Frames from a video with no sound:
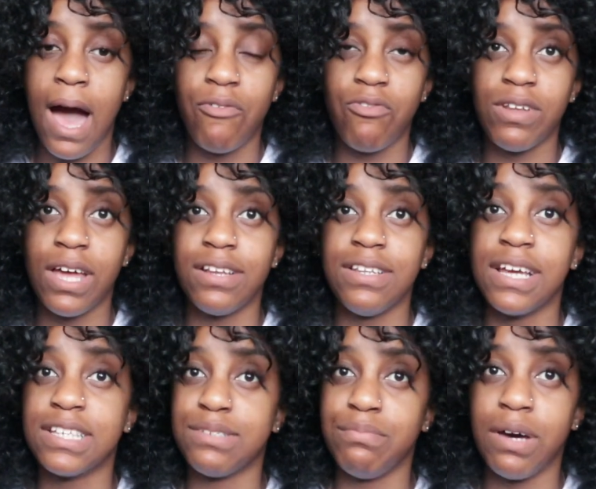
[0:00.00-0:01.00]
I feel like
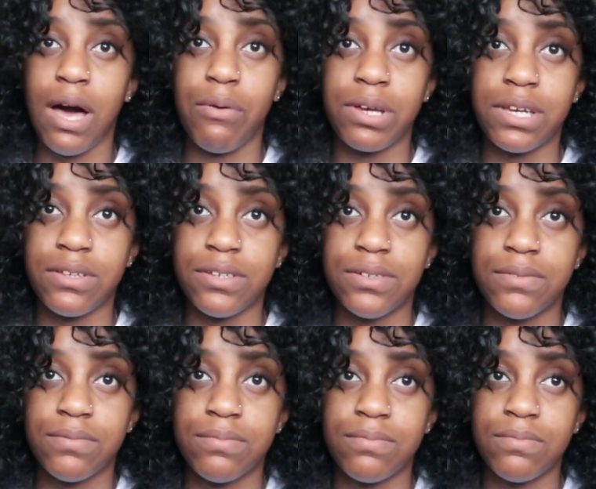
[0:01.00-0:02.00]
next month I will get them,
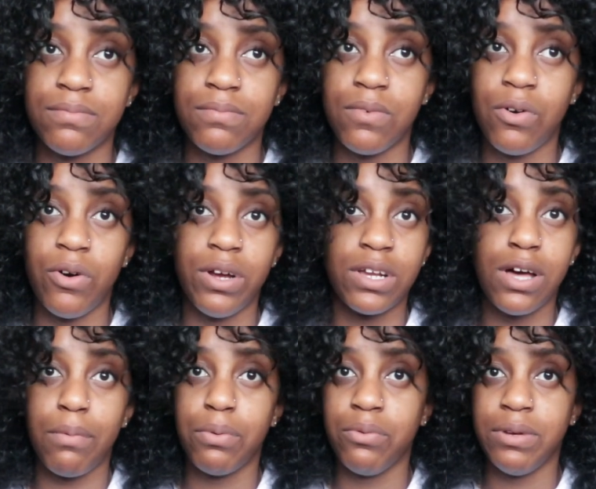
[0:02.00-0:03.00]
or in a
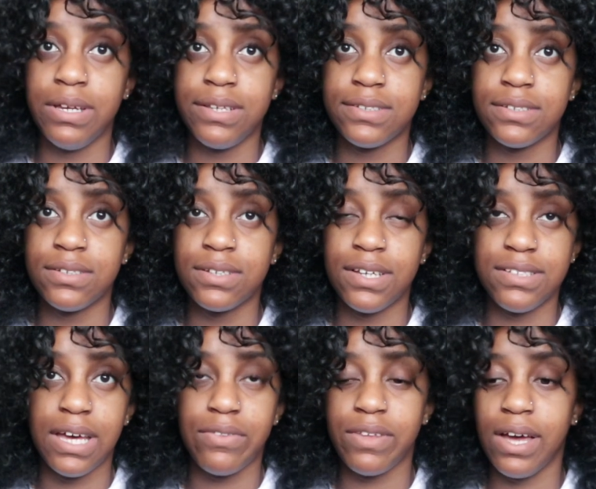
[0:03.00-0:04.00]
couple weeks,
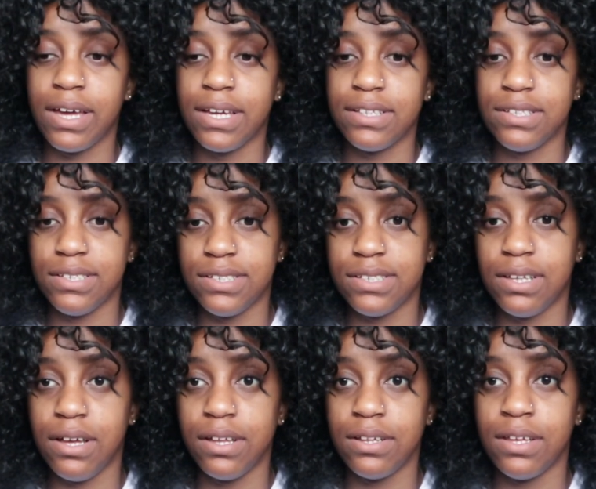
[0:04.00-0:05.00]
because after I get this
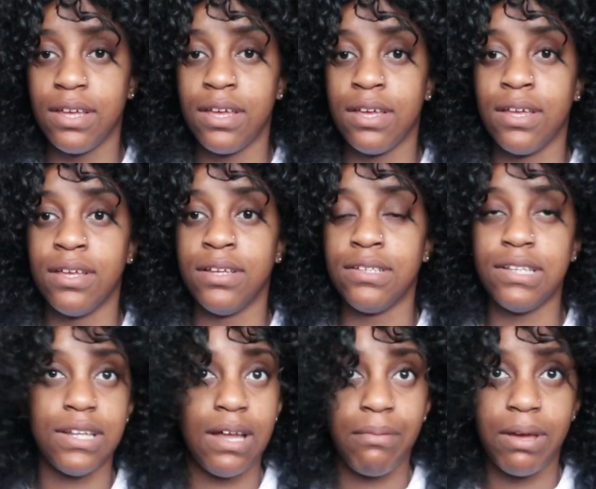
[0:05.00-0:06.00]
done,
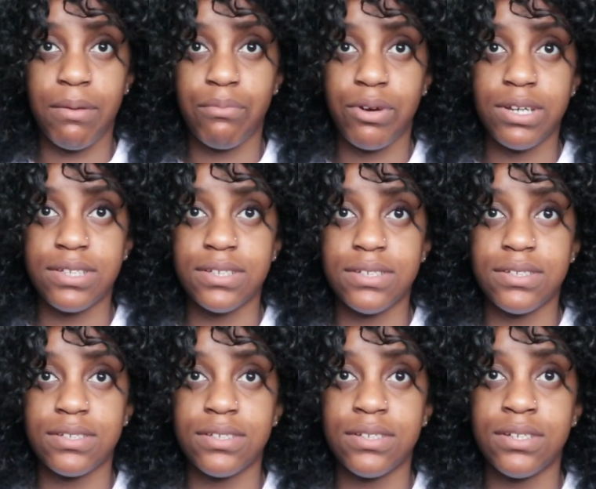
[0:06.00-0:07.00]
then I'm getting
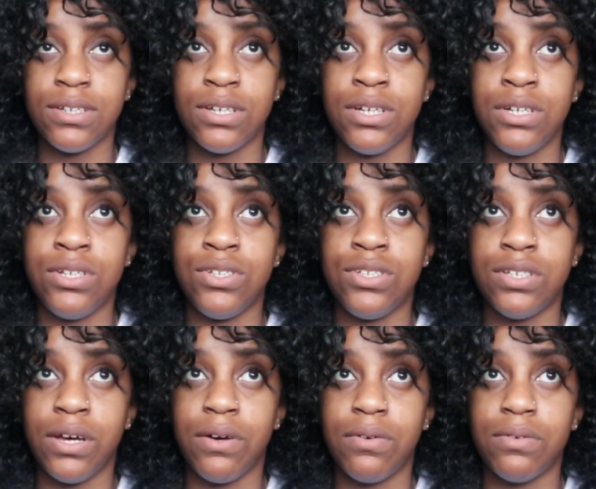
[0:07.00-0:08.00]
braces.
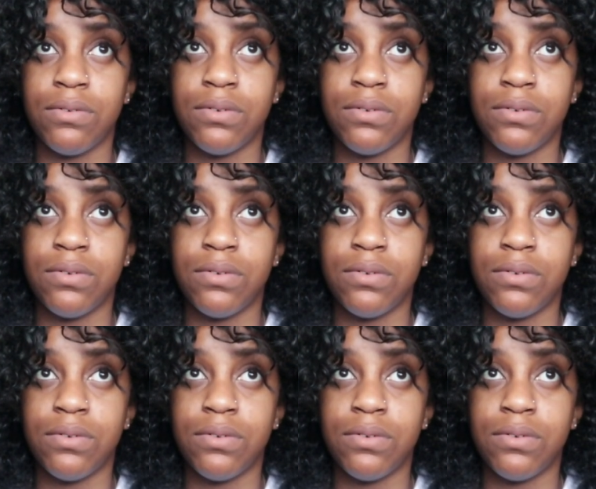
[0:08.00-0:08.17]
So